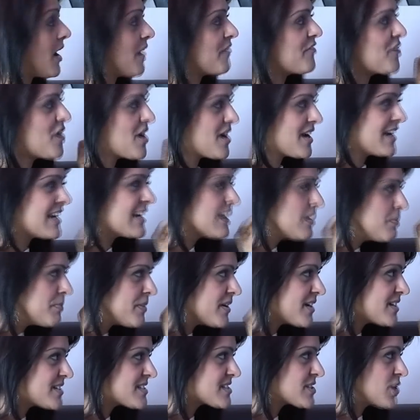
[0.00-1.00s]
I've heard, a little
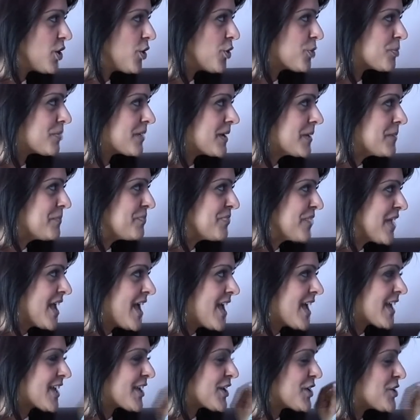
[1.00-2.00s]
bird has told me
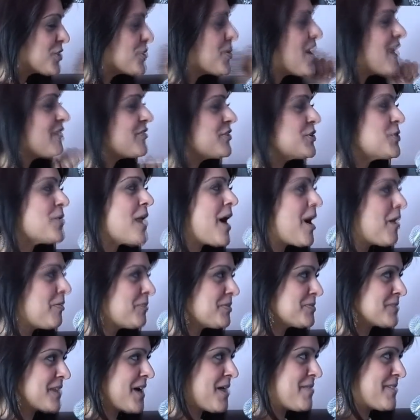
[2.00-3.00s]
that you have a new
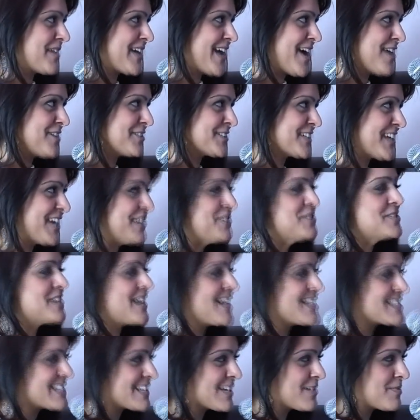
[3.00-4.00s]
album coming out can you
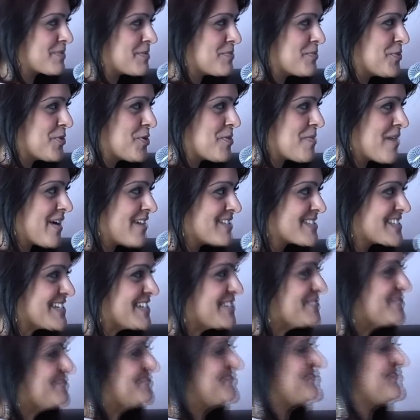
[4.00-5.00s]
tell us a little bit more about
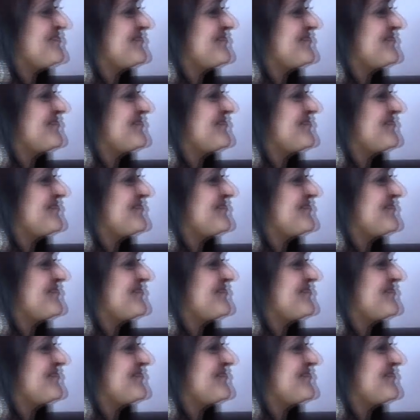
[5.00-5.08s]
it